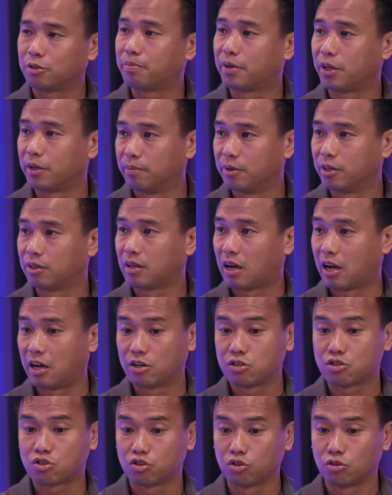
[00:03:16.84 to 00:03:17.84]
payment, I
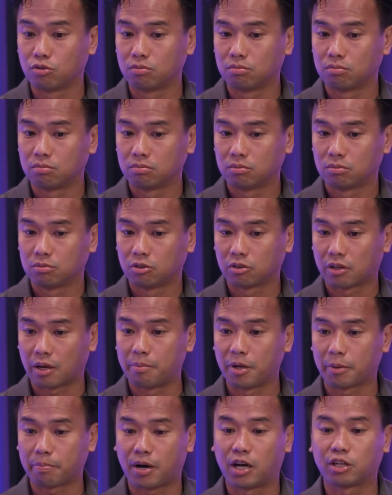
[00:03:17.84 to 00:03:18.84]
assume you can
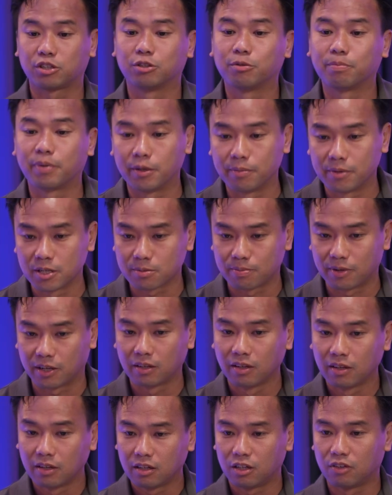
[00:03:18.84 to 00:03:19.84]
make partial payments,
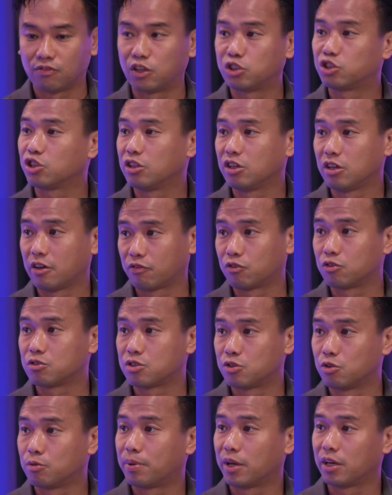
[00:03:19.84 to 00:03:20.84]
but eventually you have to
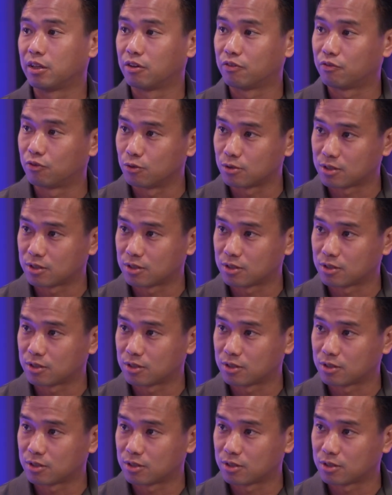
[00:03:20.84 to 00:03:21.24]
still pay the full